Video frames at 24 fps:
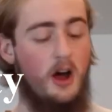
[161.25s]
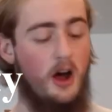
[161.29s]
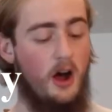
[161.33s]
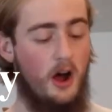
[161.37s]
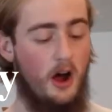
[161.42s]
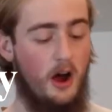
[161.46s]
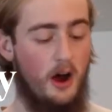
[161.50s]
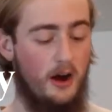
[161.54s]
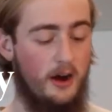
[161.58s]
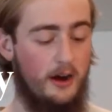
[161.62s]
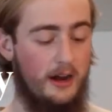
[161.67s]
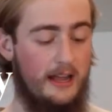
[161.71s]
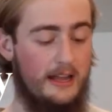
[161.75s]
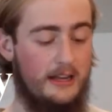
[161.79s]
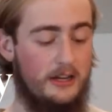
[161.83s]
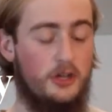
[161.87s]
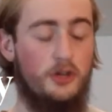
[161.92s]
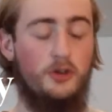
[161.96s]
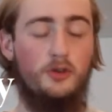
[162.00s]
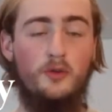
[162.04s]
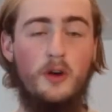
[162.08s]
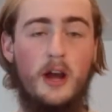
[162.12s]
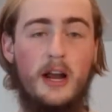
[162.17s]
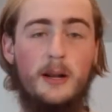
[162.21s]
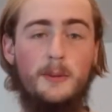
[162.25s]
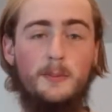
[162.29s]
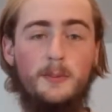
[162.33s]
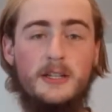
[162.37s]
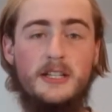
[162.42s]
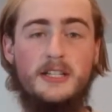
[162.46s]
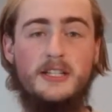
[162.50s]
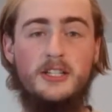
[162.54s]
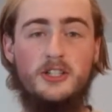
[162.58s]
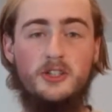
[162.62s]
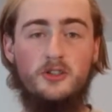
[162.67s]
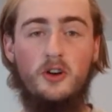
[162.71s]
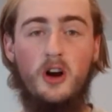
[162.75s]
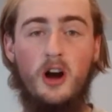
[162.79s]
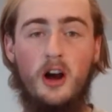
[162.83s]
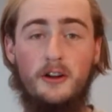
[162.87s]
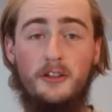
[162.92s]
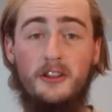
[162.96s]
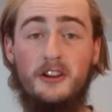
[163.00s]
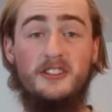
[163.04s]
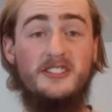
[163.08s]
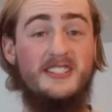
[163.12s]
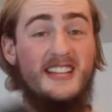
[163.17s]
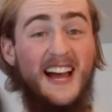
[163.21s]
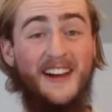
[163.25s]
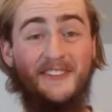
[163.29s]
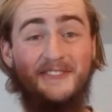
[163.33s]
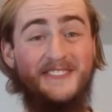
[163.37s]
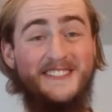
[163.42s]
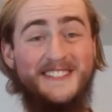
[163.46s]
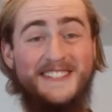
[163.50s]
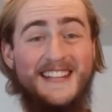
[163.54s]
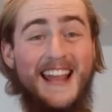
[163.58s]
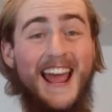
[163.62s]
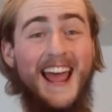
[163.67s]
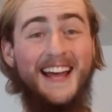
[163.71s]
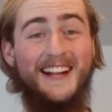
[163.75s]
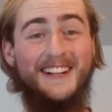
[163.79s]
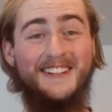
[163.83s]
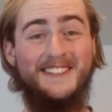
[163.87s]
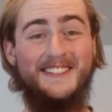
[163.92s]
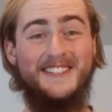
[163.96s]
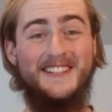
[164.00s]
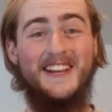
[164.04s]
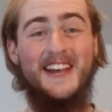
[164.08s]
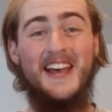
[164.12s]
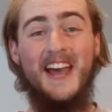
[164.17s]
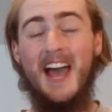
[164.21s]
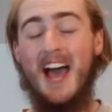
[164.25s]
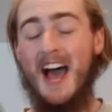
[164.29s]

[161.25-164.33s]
are incredibly strong. They're tough as nails.